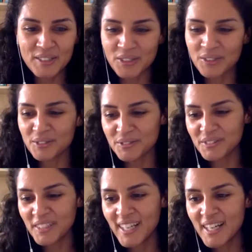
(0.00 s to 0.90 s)
sort of
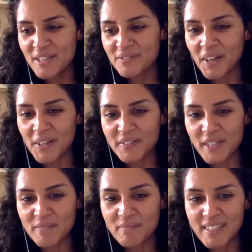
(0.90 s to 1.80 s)

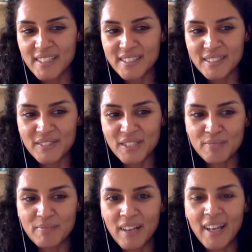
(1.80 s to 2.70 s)
5-10 minutes of
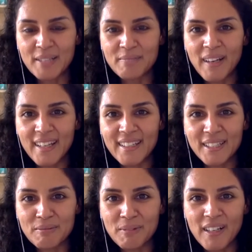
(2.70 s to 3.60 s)
just blind
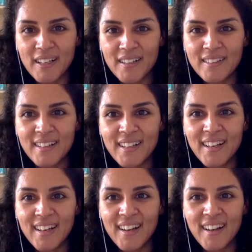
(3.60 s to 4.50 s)
panic where
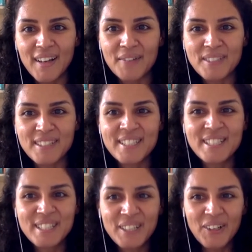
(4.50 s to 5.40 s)
I wasn't
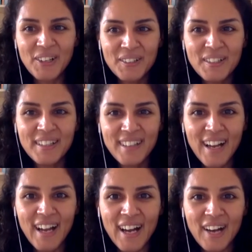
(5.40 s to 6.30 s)
sure
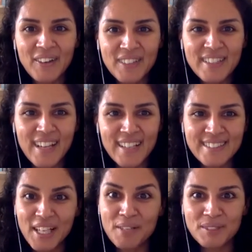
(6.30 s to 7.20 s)
how the next
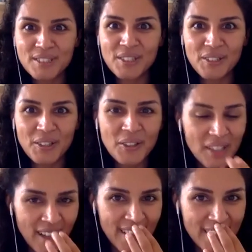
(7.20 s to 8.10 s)
day was going to look
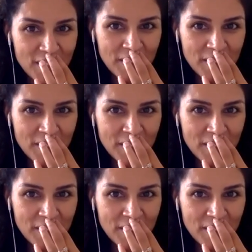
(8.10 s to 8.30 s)
like.